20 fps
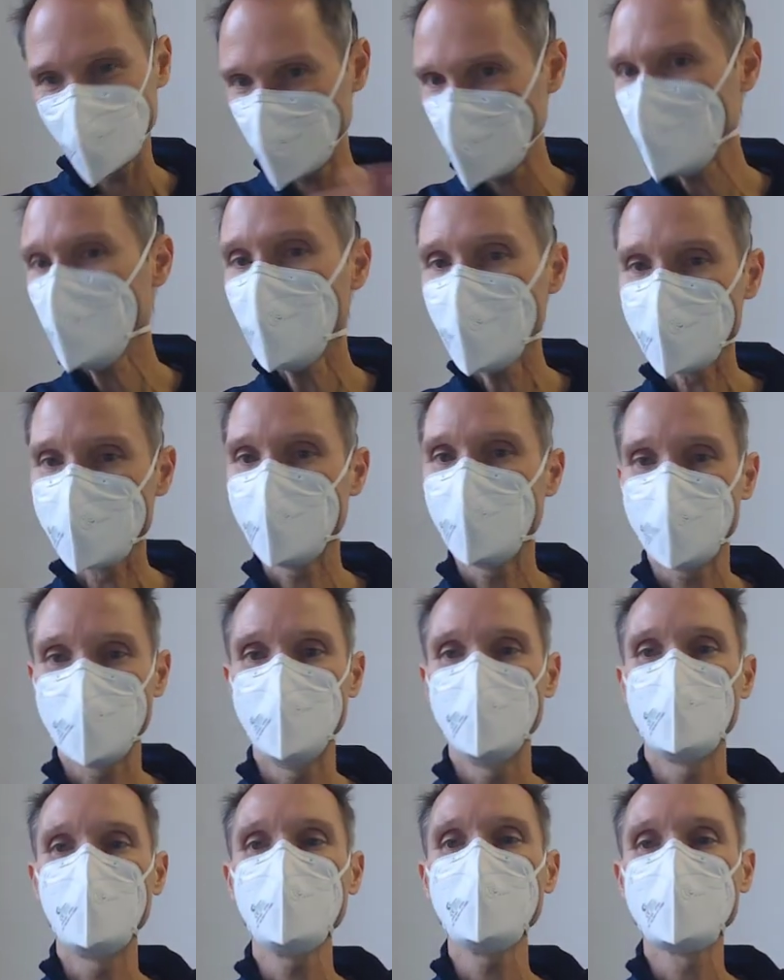It is ugly,
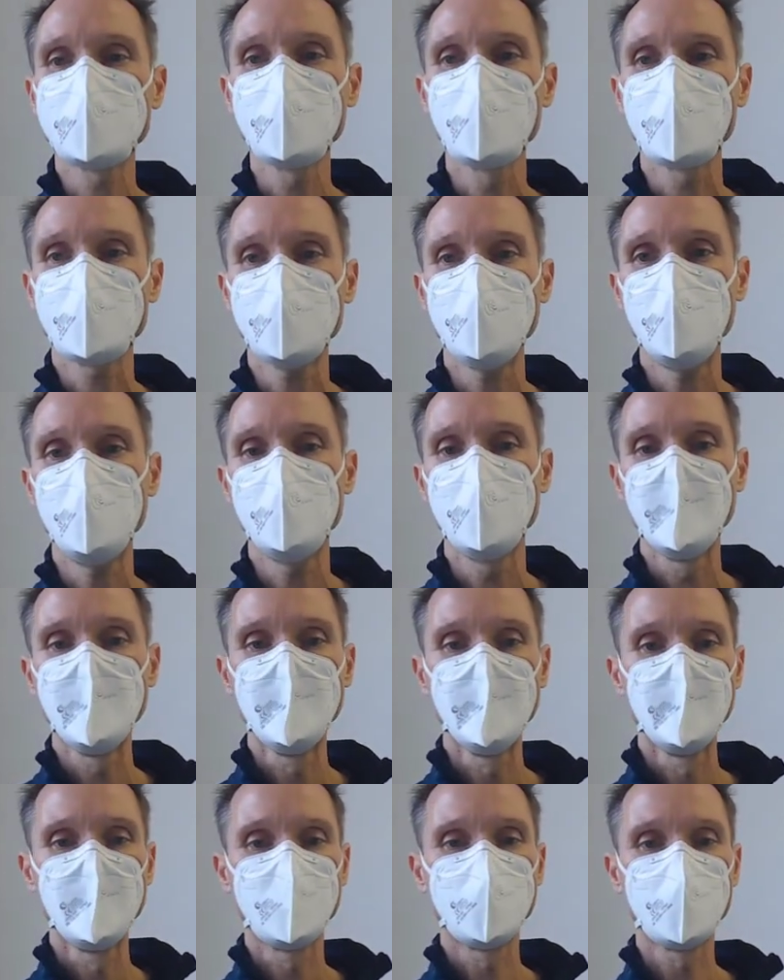but it's okay
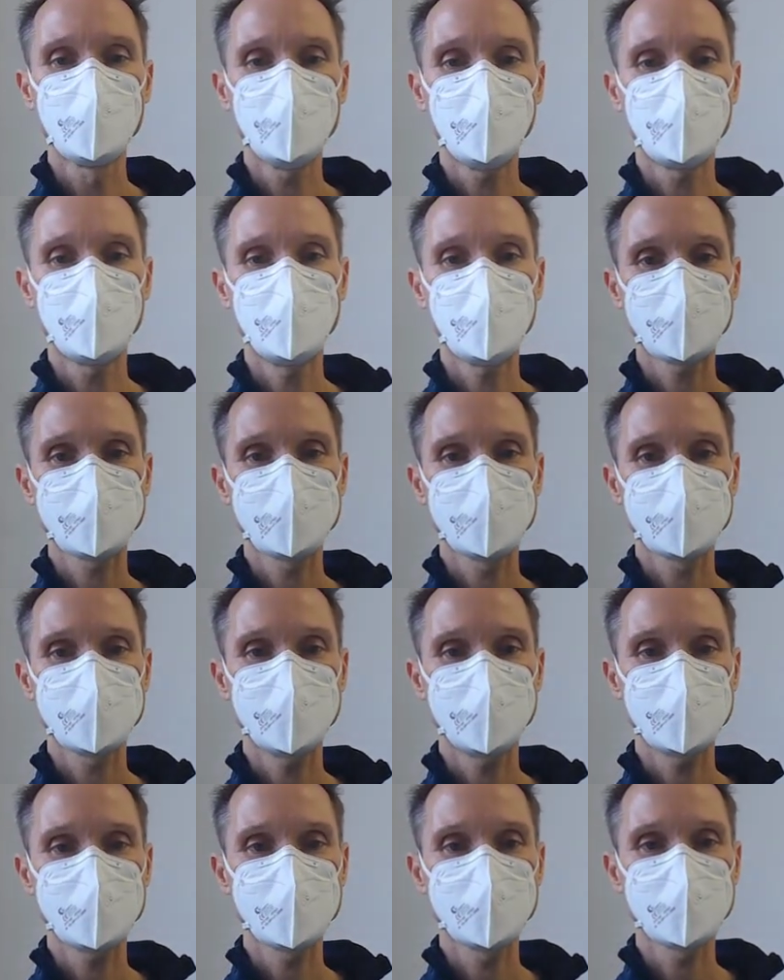for our
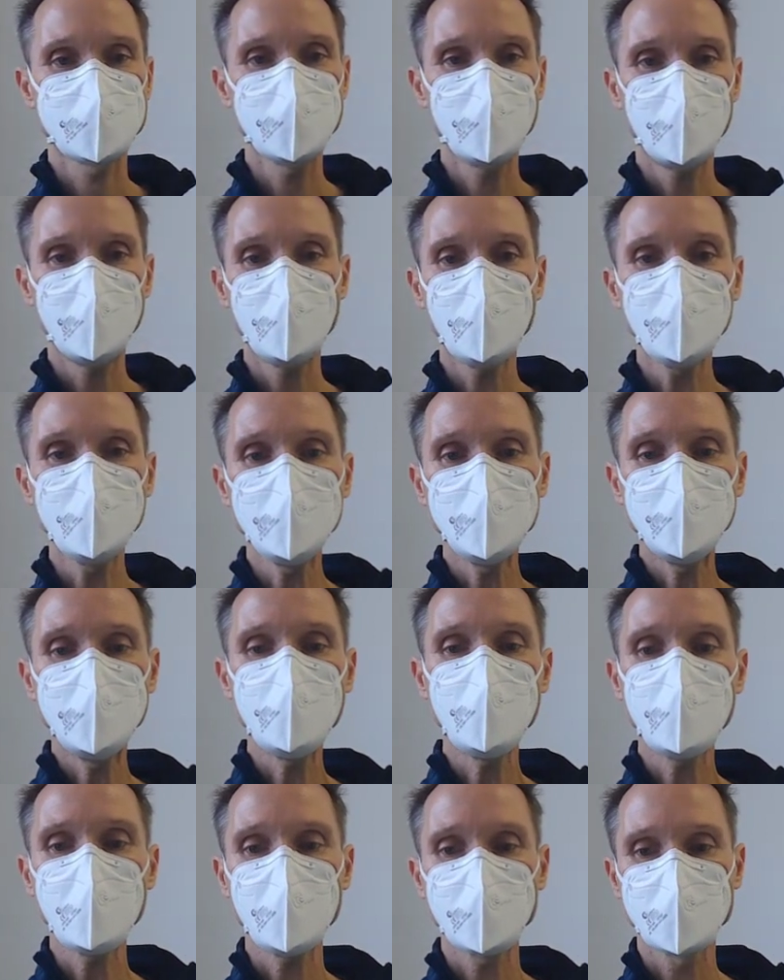exercise. So I will leave
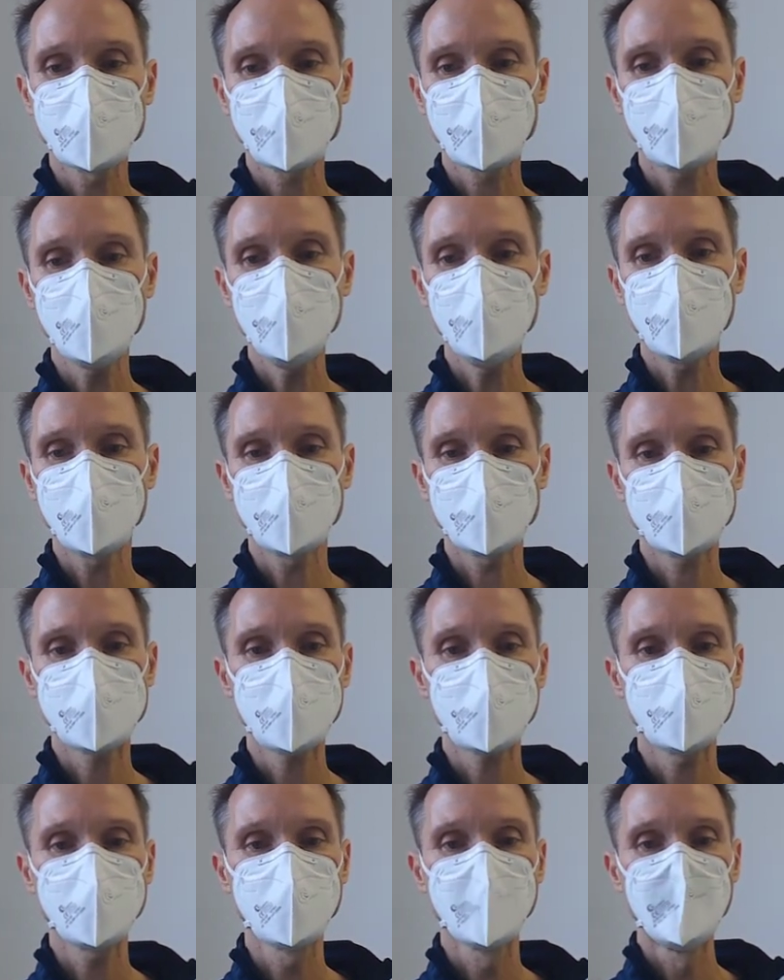it on the screen for a
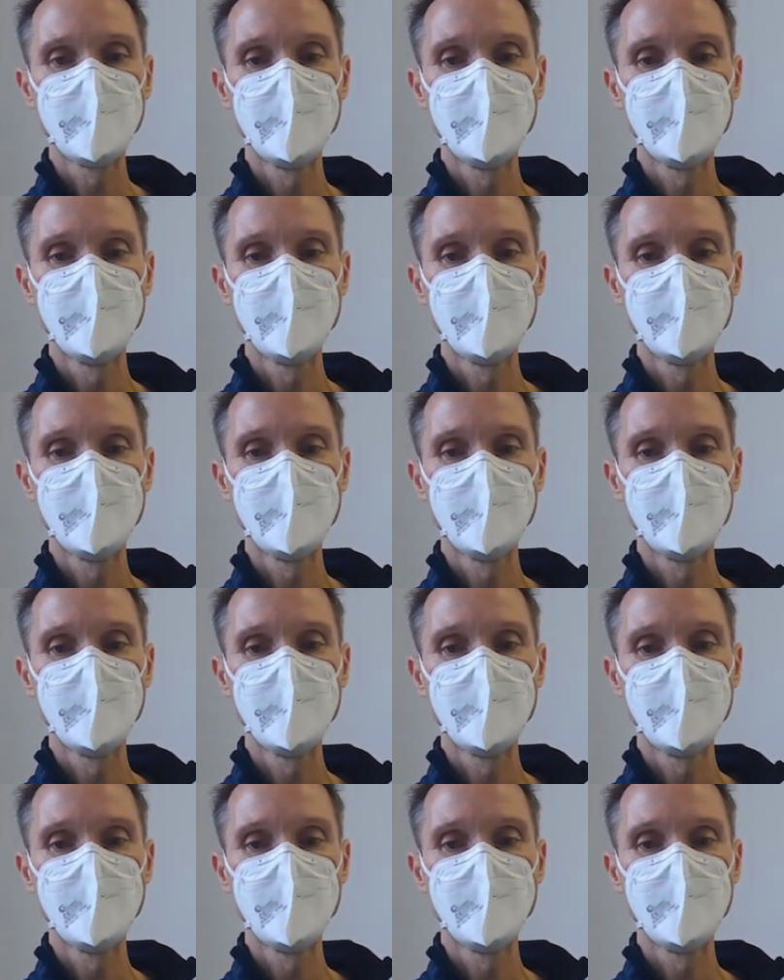second